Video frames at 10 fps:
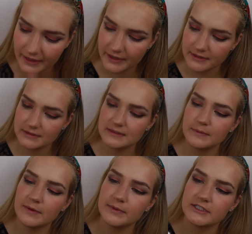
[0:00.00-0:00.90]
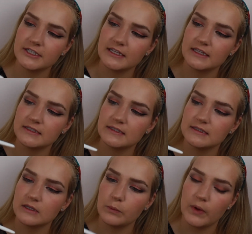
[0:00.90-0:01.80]
a small brush like this,
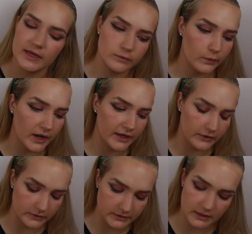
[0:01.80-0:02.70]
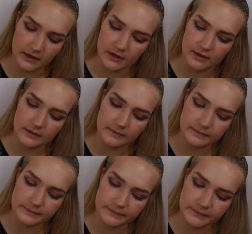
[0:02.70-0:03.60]
the Wet n Wild, I
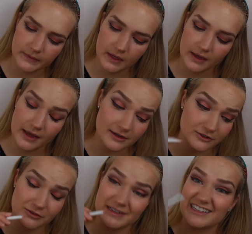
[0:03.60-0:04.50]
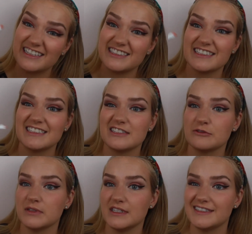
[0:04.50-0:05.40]
don't know what it is. It's a
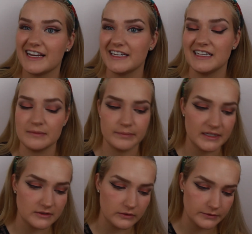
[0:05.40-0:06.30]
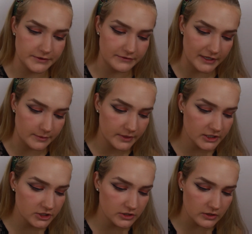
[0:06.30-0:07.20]
really tiny pencil definer
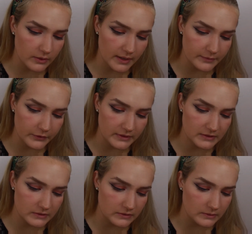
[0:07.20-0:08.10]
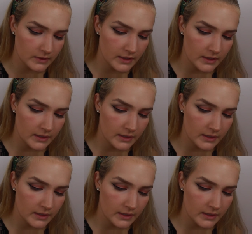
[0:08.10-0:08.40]
brush, so I'm going to